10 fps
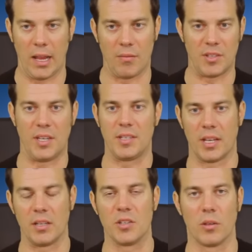And ever
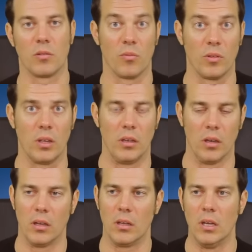since then, he's looked really
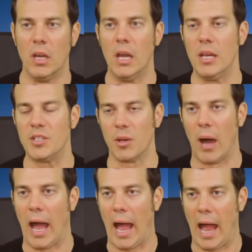good.
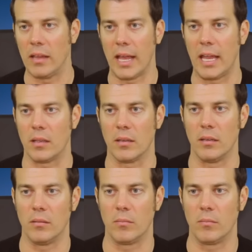So I like